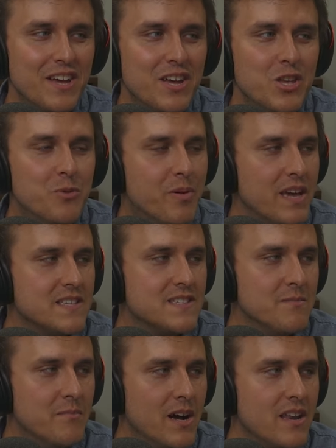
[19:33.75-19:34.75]
You pay
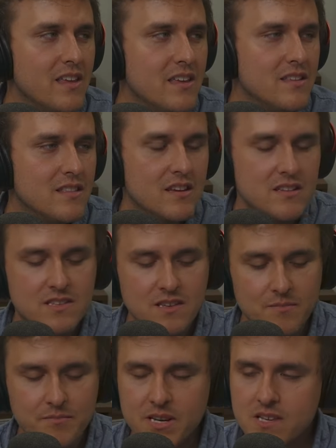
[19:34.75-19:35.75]
some money,
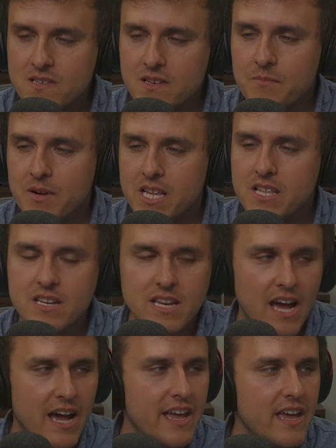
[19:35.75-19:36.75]
some money to
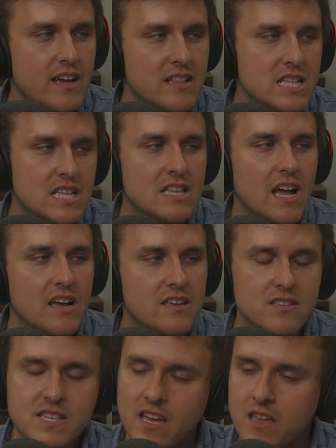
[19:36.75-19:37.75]
die, and then they die, and you
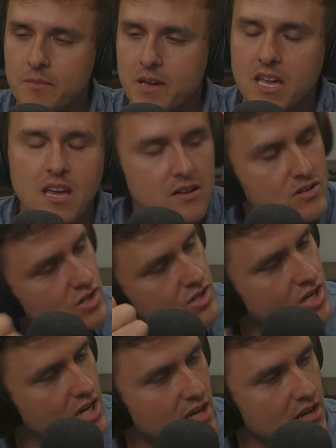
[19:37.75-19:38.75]
take it back out.
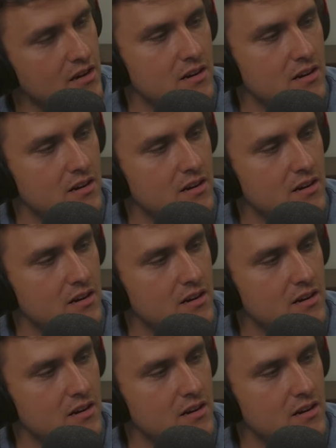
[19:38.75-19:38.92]
Cha-ching!